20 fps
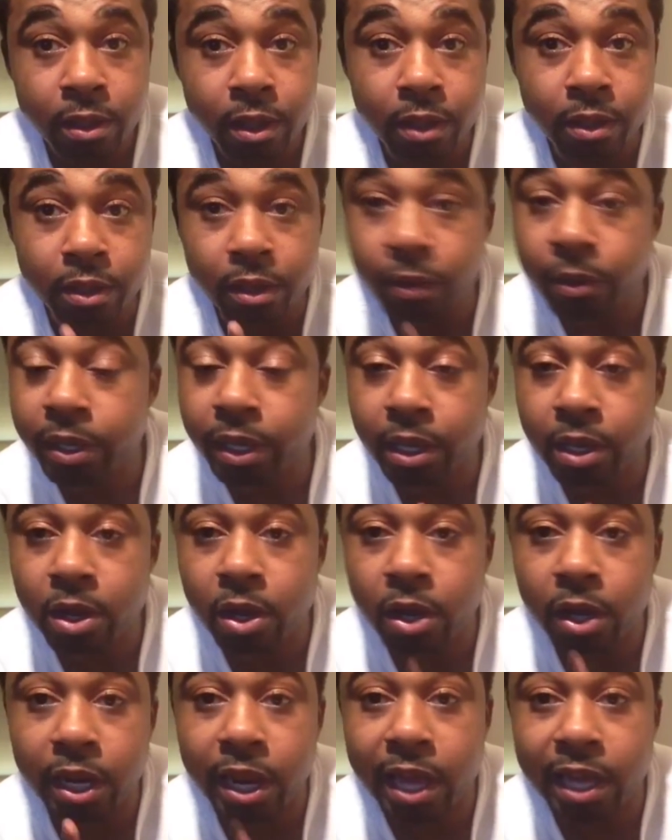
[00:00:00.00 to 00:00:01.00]
You don't want to get
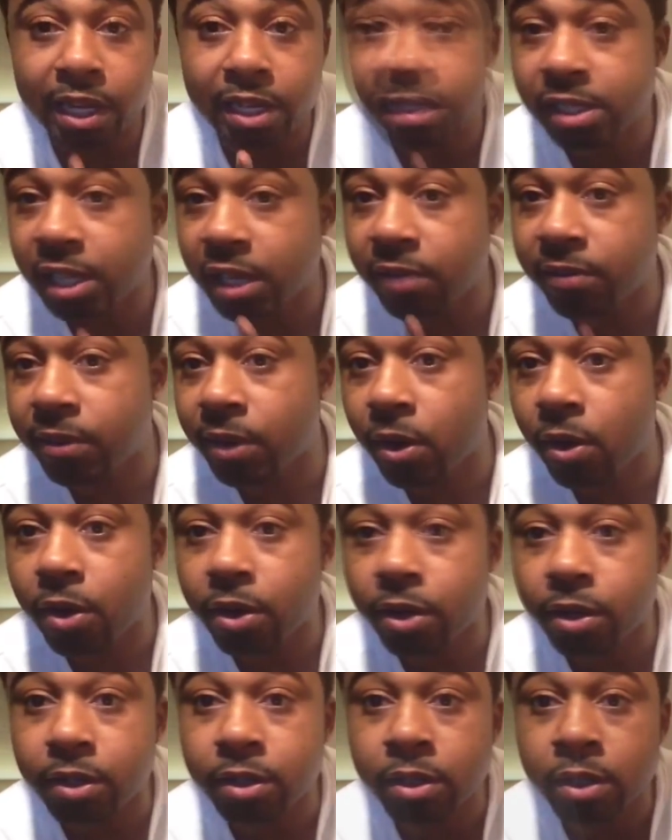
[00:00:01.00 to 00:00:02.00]
caught lacking in South
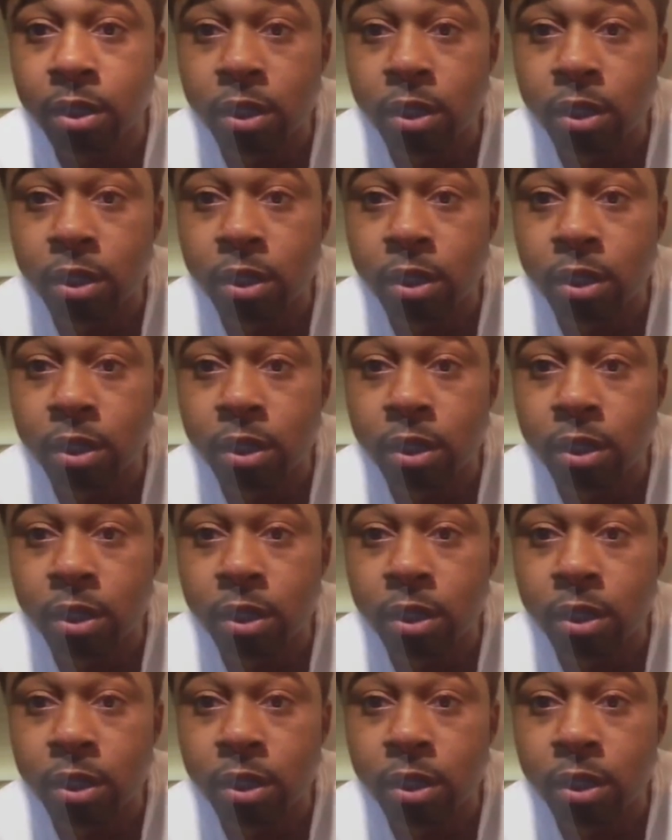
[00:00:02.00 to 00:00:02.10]
Florida.